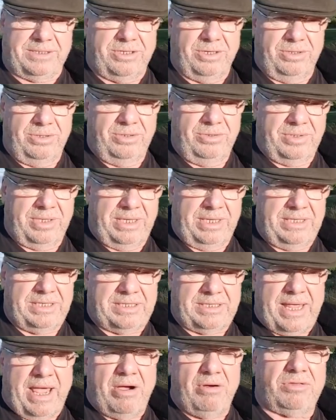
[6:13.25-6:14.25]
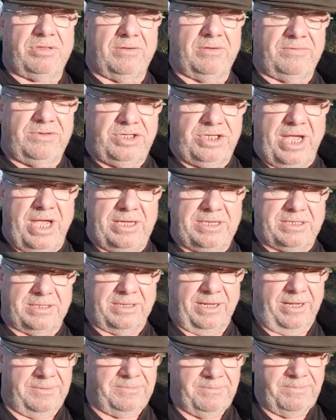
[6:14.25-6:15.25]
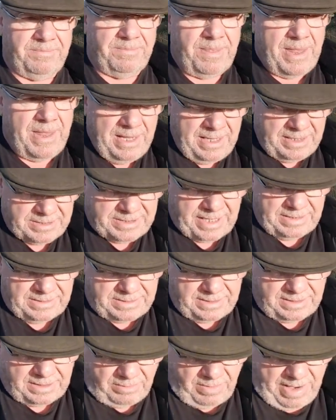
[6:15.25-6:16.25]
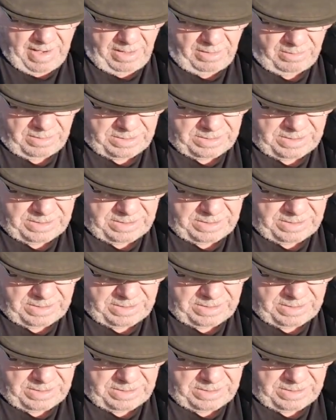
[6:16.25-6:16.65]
to the south of Chester, centred around